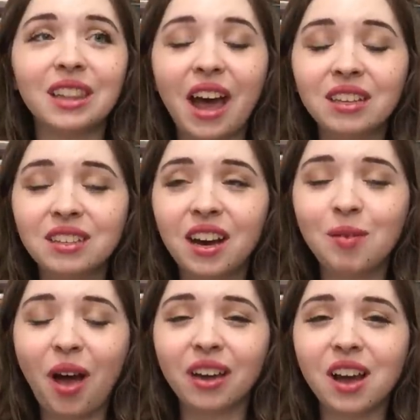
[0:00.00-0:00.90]
Last time
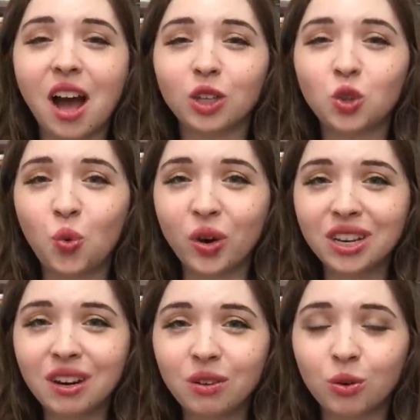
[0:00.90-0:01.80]
I got
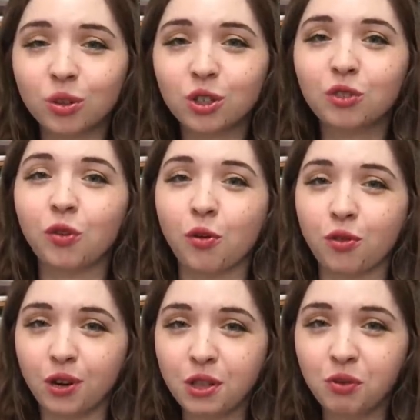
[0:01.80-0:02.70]
twenty-nine orders for
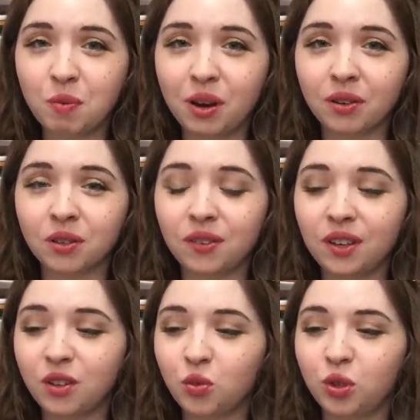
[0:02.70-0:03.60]
thirty-three pairs of
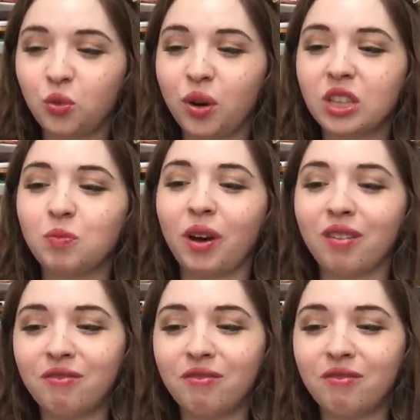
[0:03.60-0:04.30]
ears, which was by